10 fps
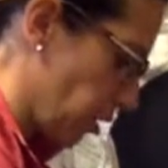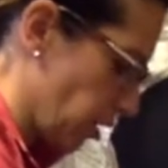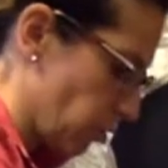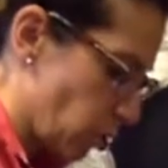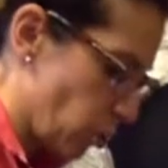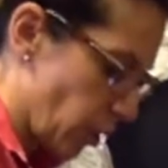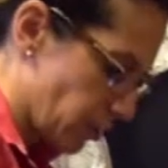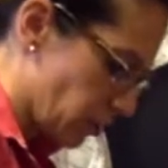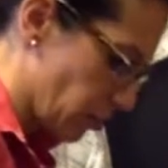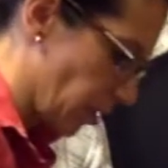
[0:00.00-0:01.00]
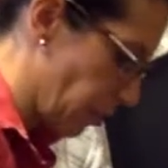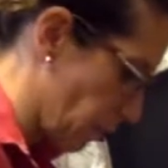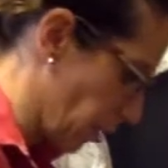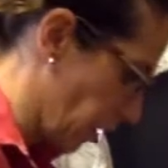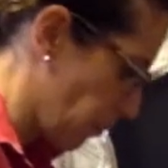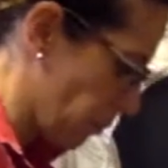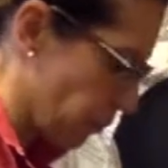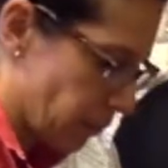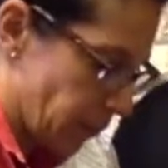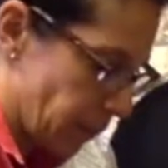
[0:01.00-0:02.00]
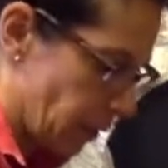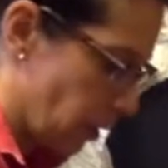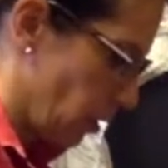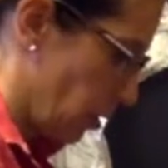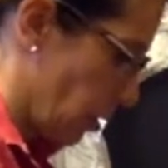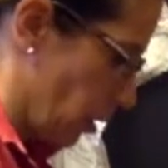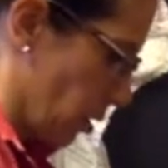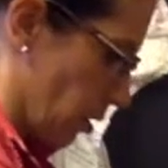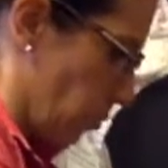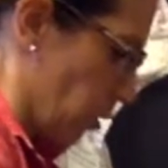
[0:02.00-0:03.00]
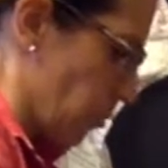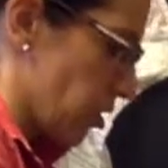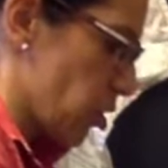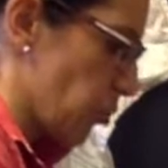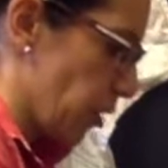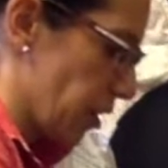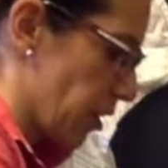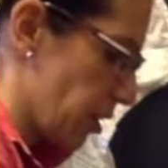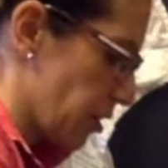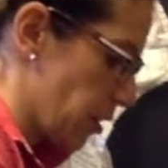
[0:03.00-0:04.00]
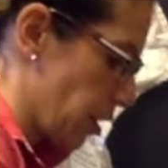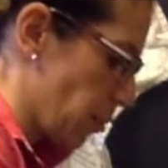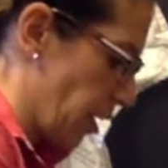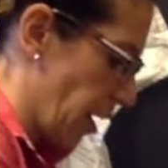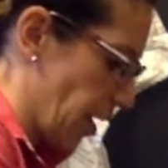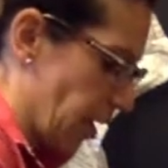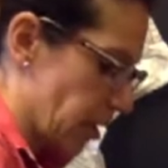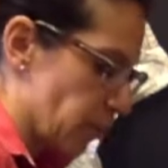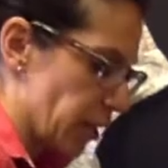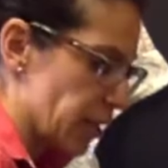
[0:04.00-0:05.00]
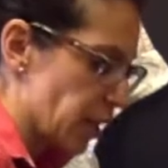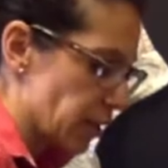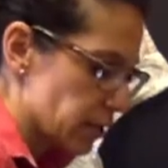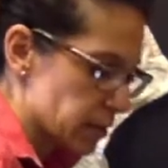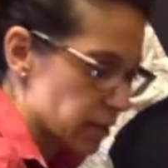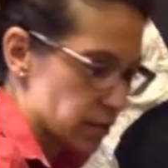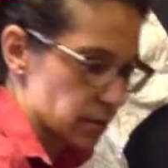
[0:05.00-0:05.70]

I don't quite smell them yet. But I'm going to spread this, and then I'm going to add my nuts.